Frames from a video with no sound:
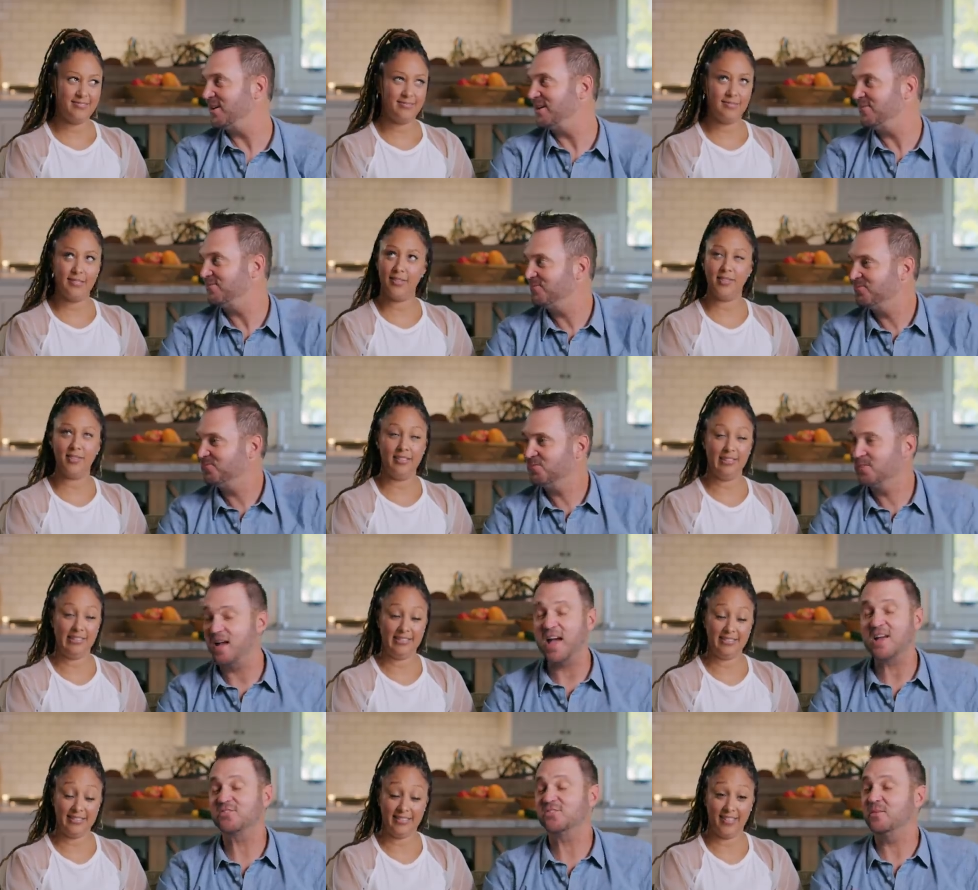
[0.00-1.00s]
Speaker 1: right? Mm.
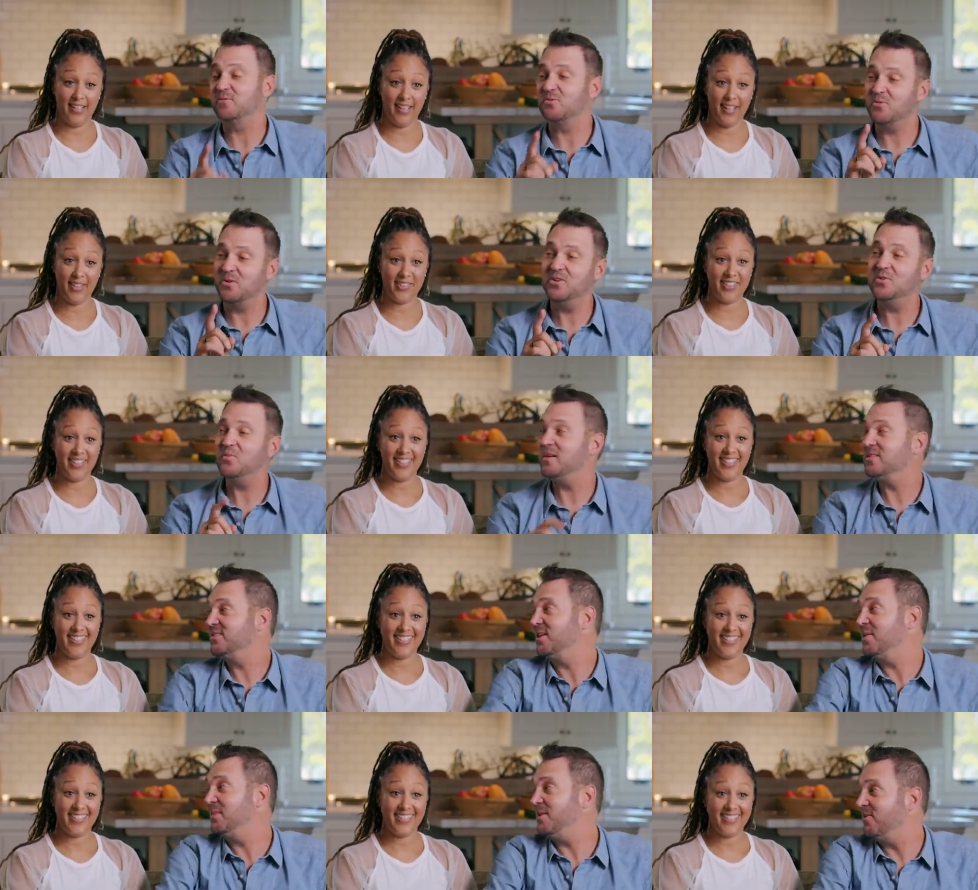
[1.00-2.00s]
Actually, I'm
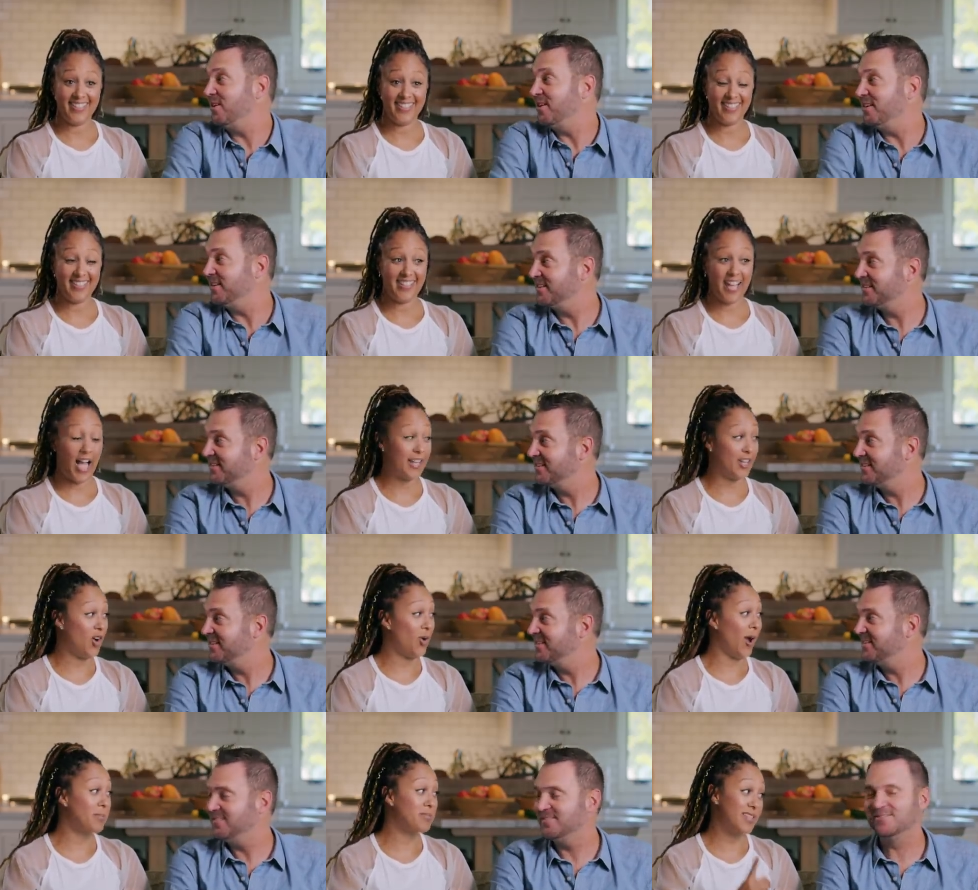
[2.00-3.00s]
22% Iberian.
Speaker 2: I
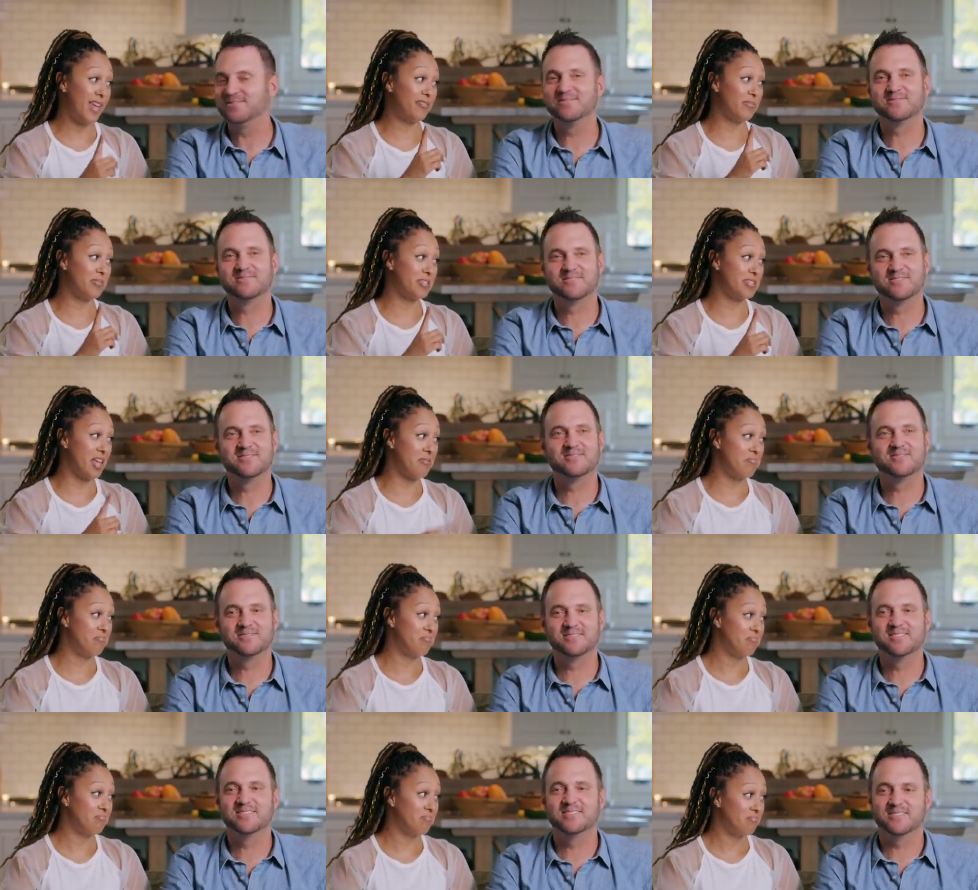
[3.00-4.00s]
know. I'm 7%.
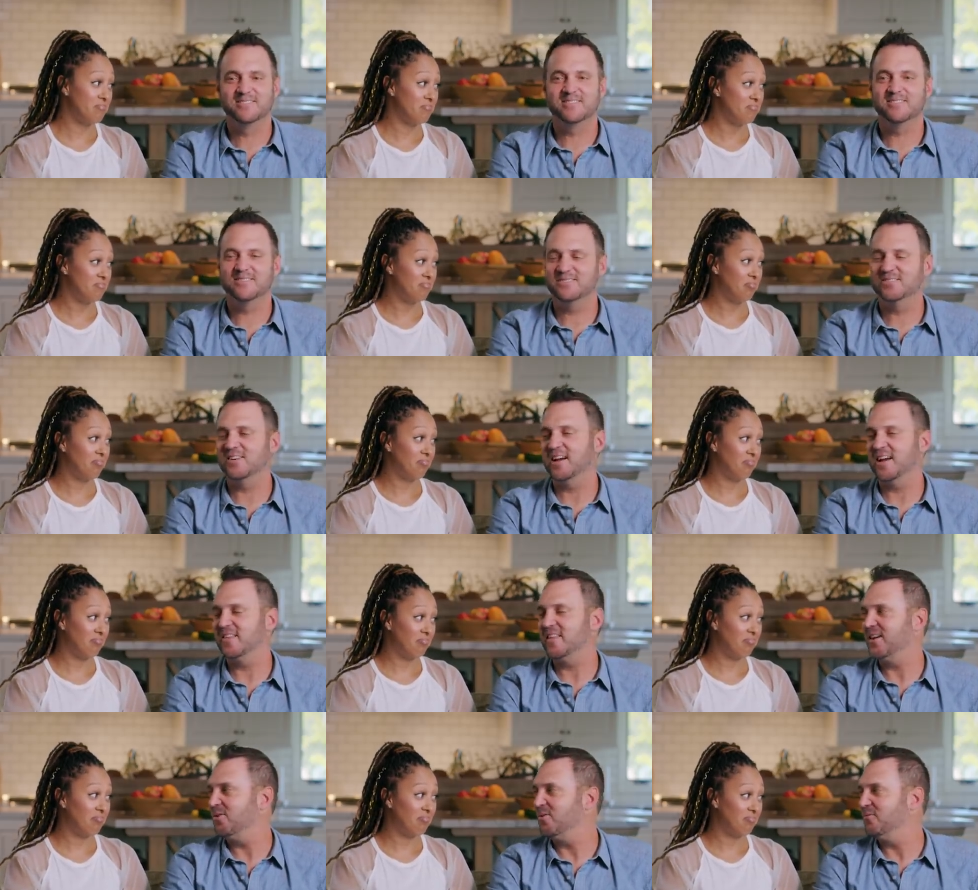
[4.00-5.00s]
Speaker 1: So I got
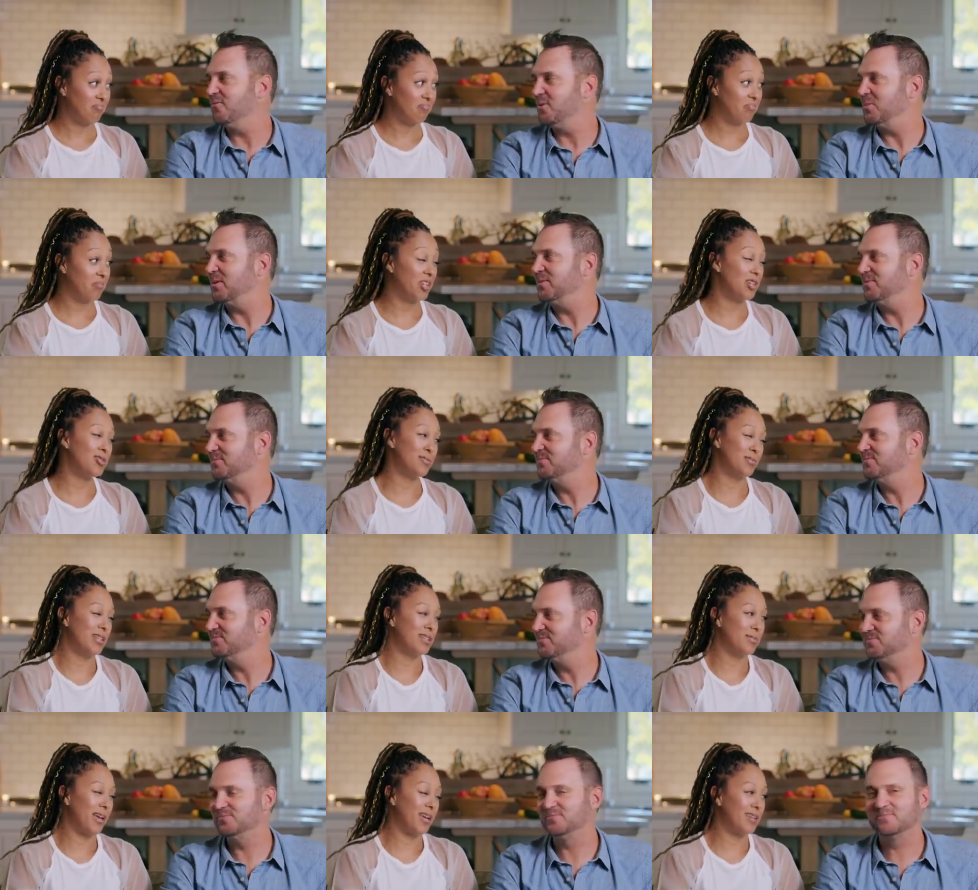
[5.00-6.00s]
that going for
Speaker 2: me. But you
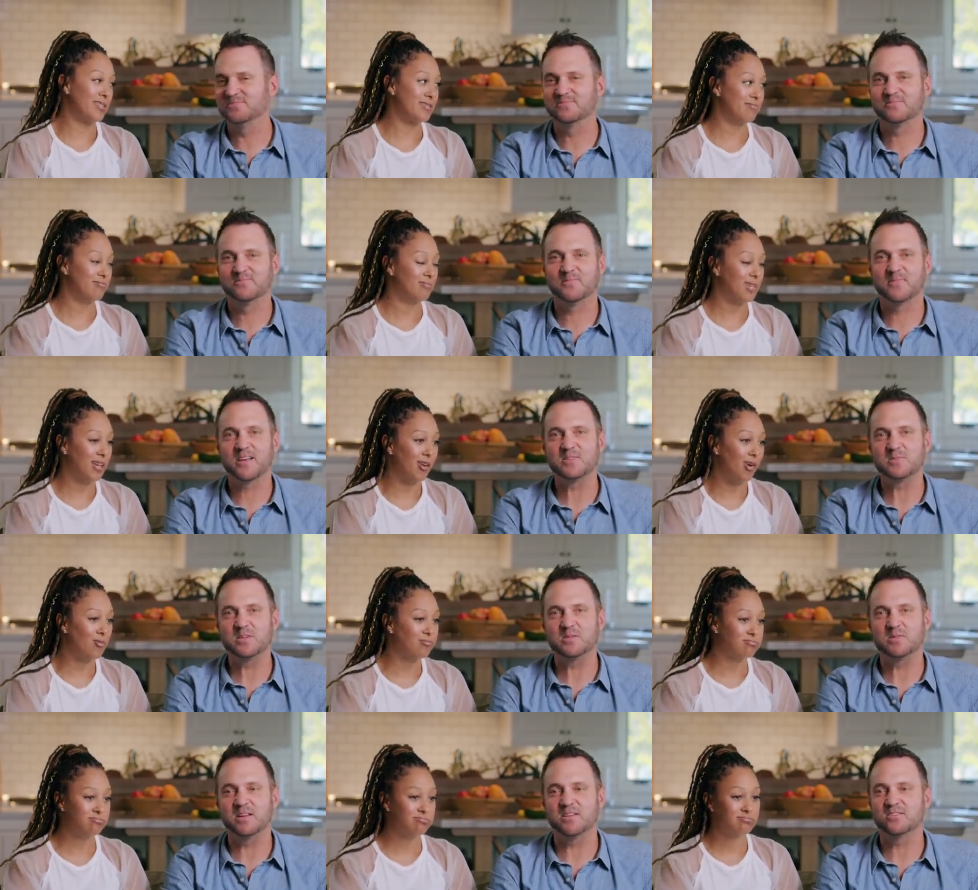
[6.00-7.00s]
speak Spanish.
Speaker 1: I, I
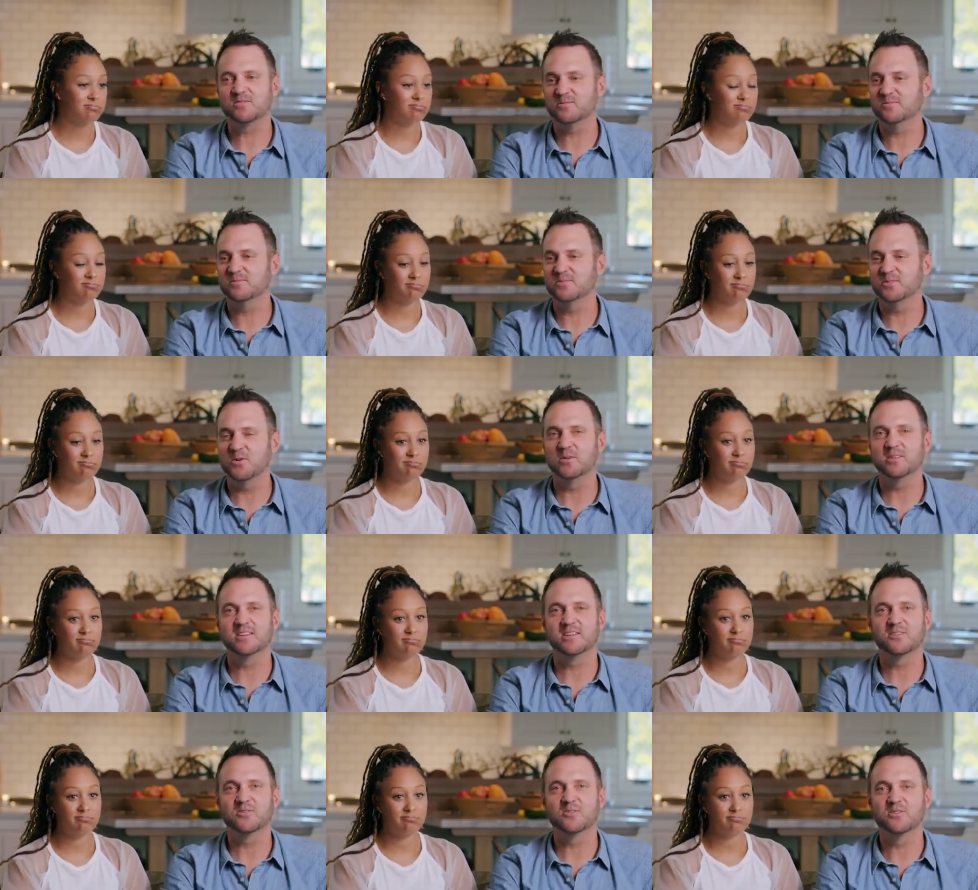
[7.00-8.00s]
speak Spanish. Yo
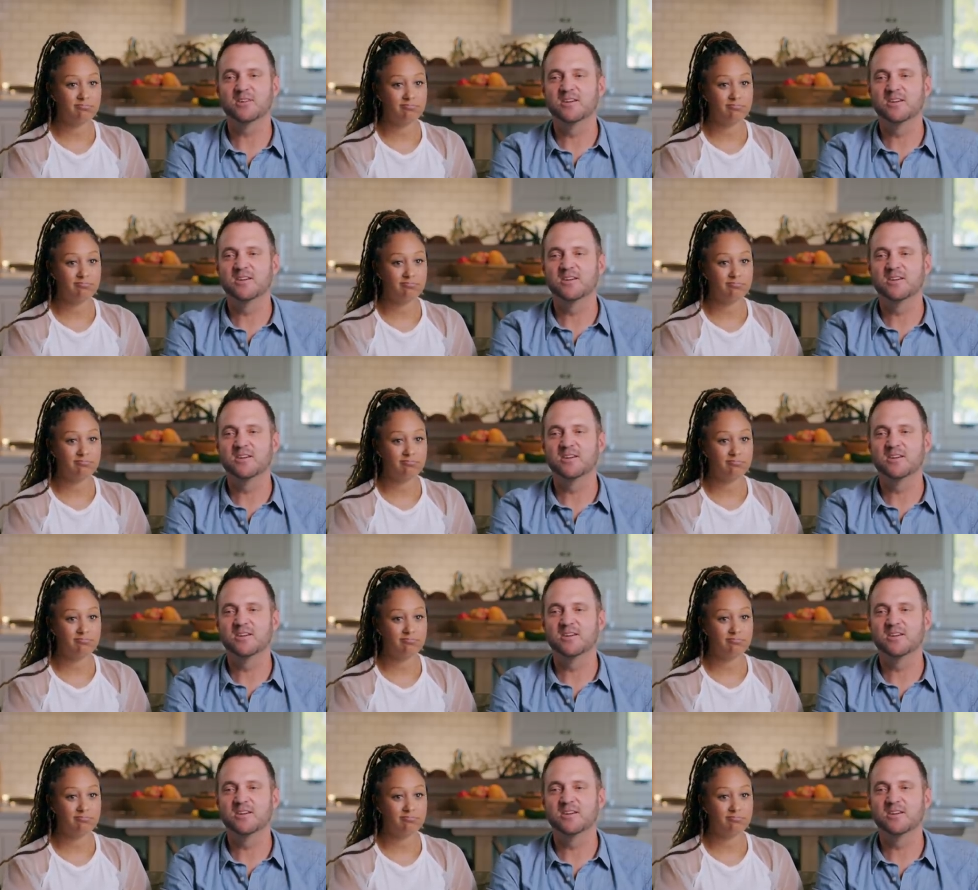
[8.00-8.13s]
entiendo.